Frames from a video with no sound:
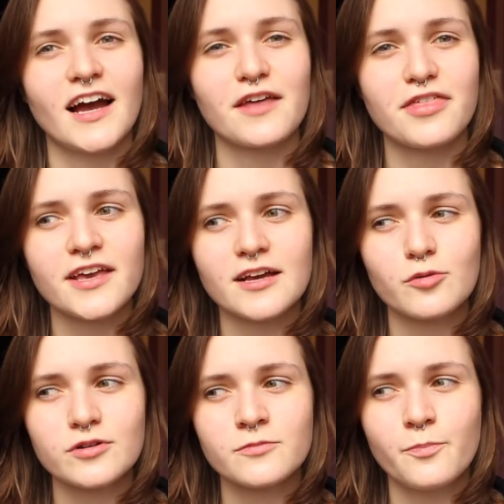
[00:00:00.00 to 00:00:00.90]
I think I
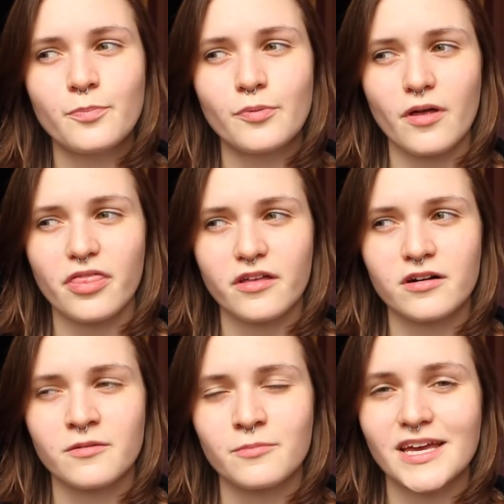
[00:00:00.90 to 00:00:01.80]
wouldn't
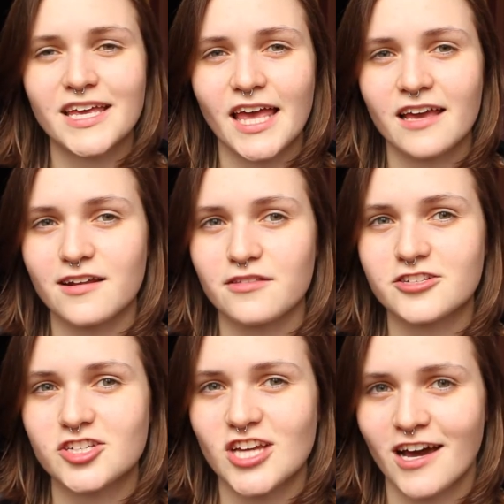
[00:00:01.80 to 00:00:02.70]
bother making another
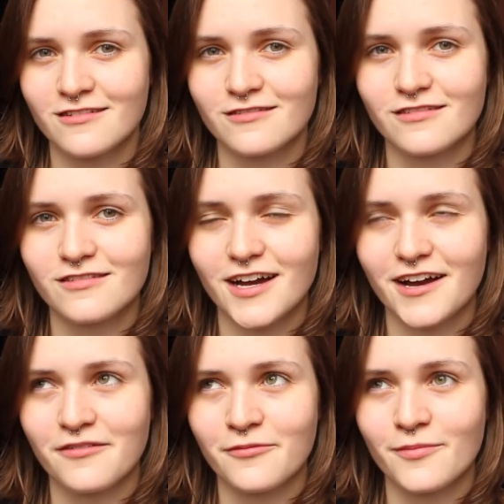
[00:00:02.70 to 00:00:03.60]
channel.
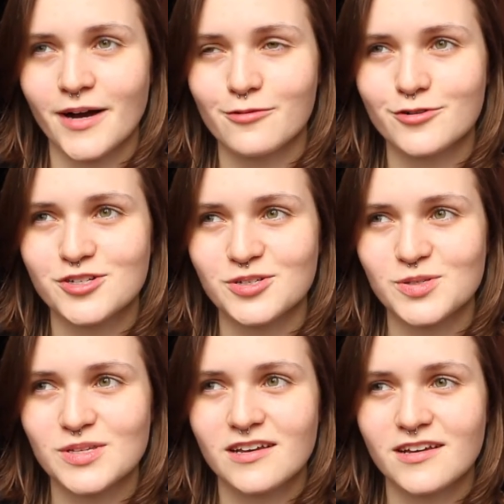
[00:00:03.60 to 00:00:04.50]
I would
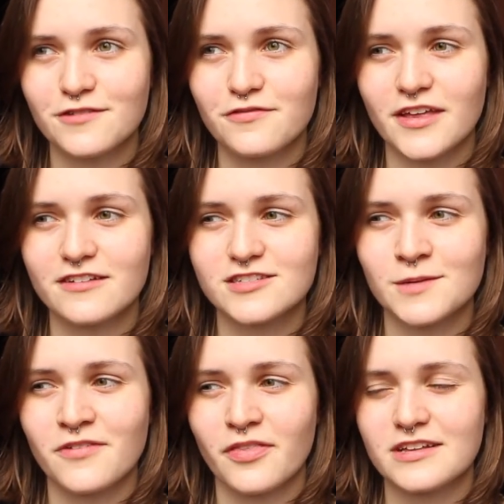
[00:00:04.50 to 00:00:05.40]
just, if there's
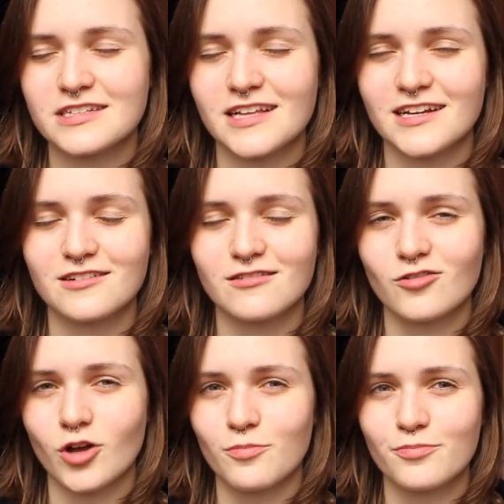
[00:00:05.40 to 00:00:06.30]
something that's like
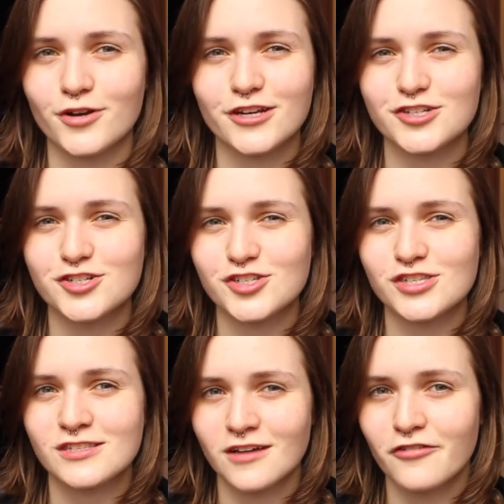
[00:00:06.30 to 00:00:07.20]
non-bookish
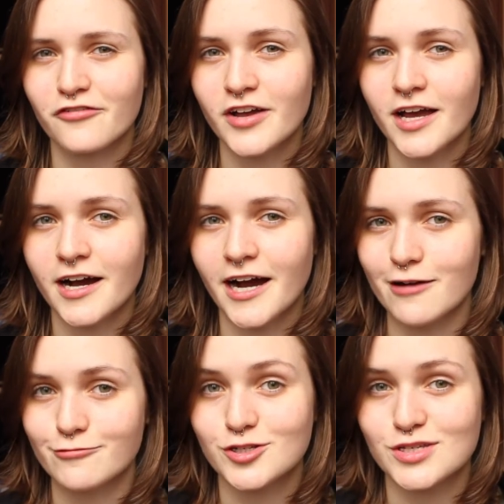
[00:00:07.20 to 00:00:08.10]
stuff,
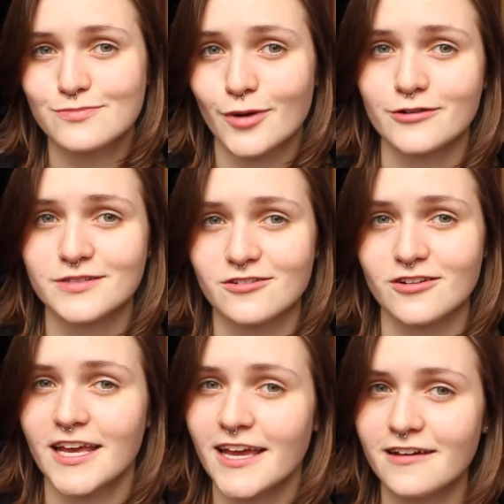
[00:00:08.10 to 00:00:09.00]
I would just post it
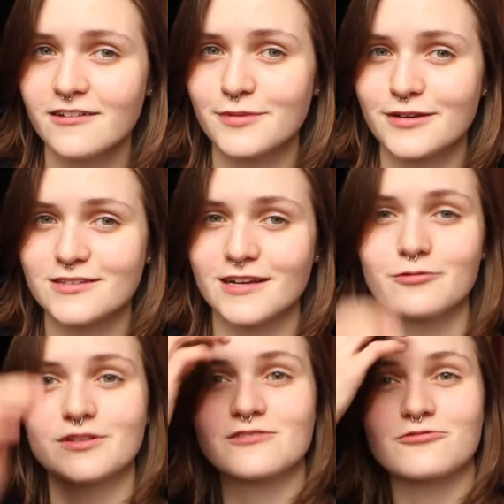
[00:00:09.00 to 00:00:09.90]
on here, because I
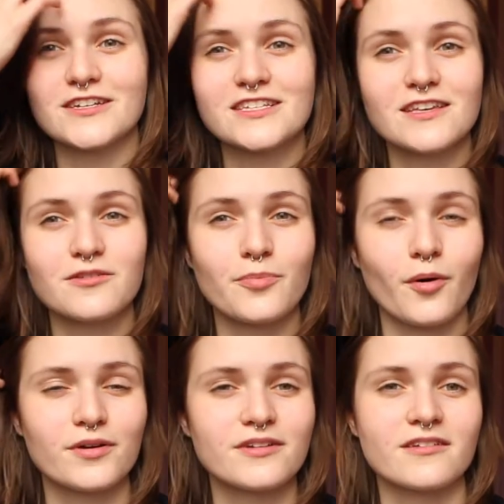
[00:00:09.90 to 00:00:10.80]
wouldn't really see the
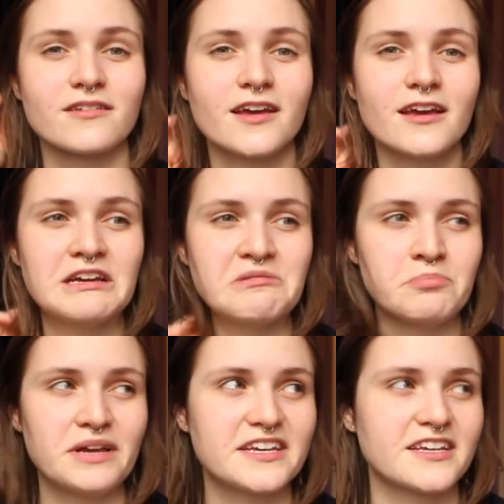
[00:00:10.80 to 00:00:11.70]
point in
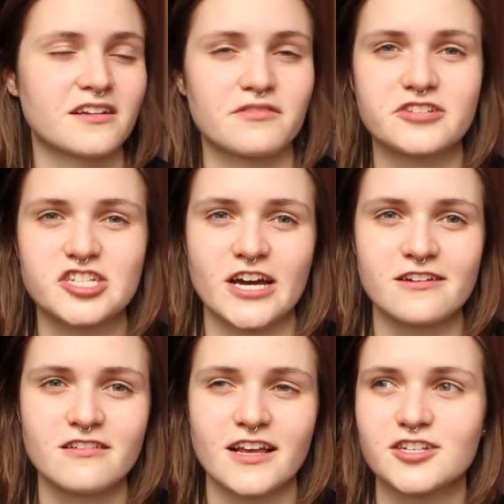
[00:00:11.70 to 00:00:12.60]
making another
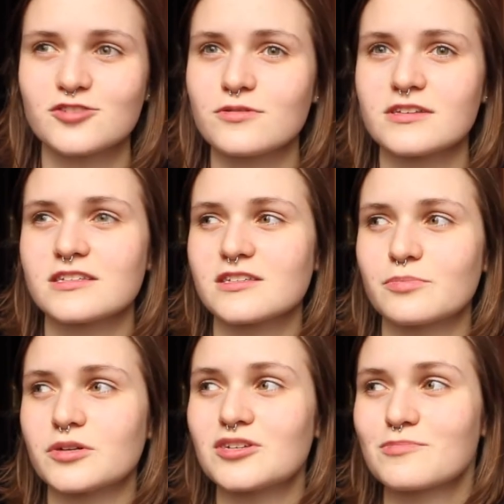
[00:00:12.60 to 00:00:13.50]
channel. Like, sure, this is a
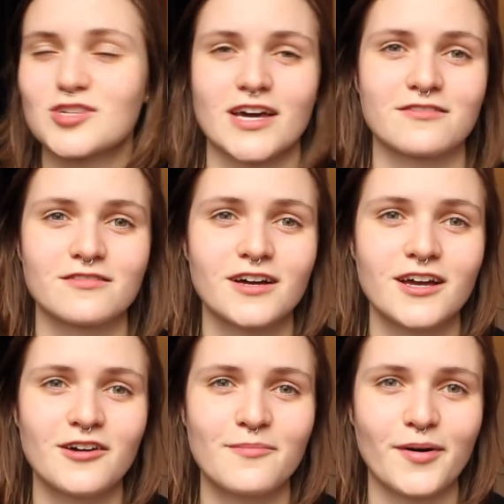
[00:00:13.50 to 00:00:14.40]
booktube channel,
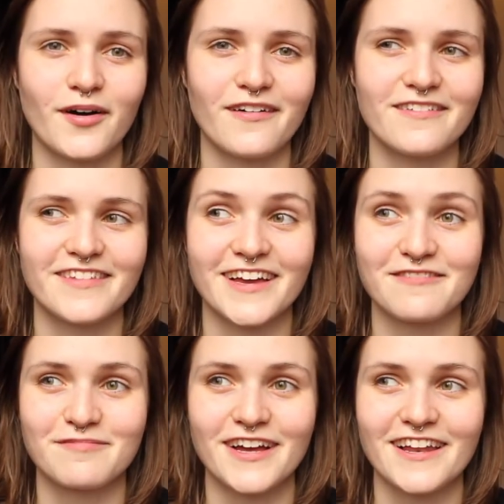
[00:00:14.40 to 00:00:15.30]
but
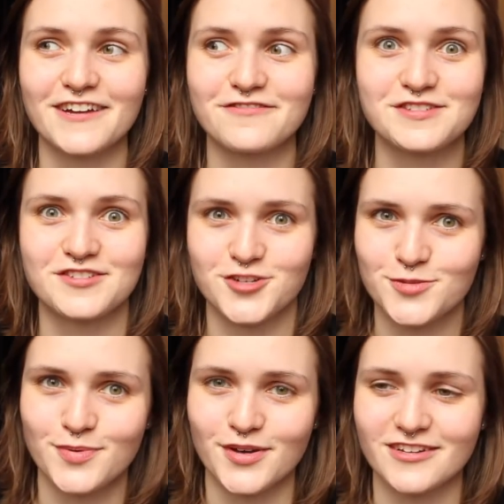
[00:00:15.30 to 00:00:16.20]
like my life isn't
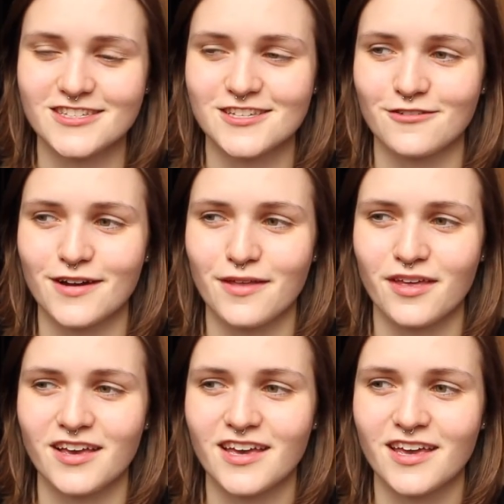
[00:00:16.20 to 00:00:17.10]
just books, so I
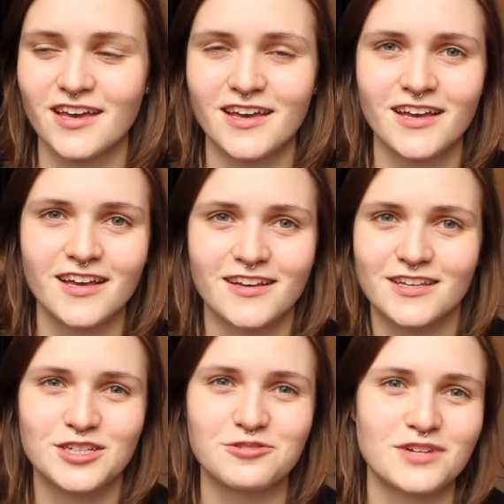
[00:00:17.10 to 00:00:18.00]
think
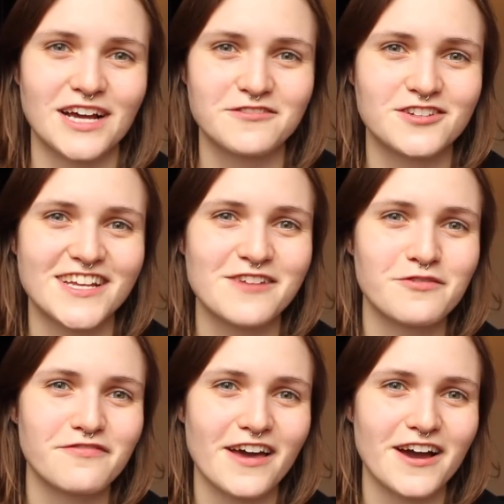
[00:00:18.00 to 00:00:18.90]
you would have to deal
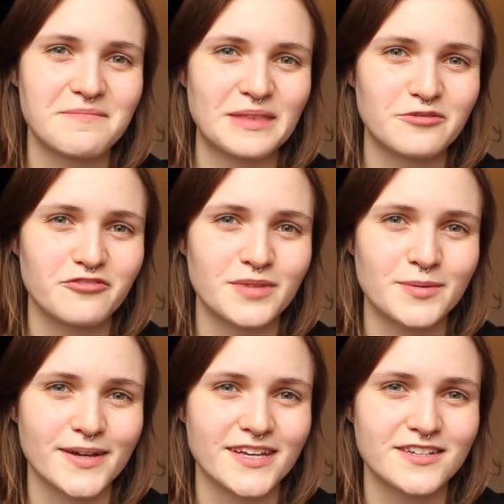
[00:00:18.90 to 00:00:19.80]
with that, with me
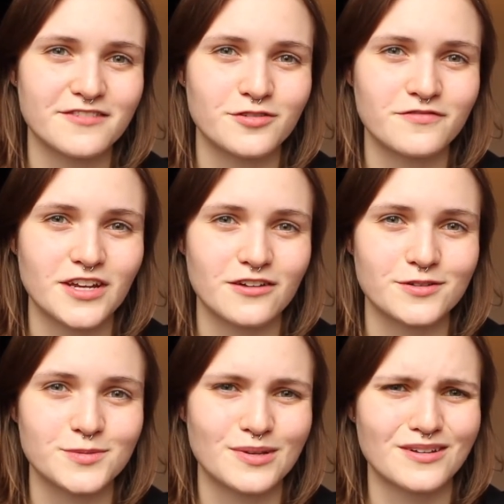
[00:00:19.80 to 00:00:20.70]
making different
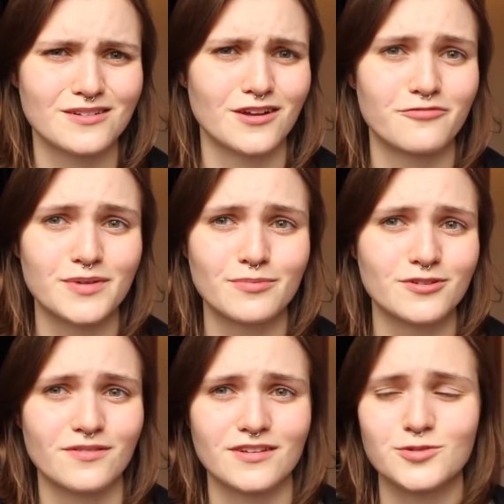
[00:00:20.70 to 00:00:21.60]
videos, because a lot of people
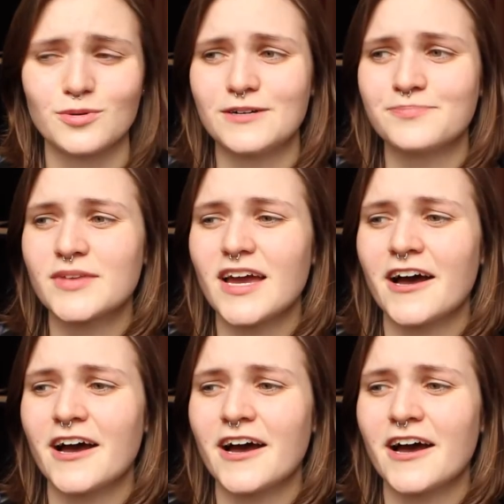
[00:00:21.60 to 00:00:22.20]
do that as well.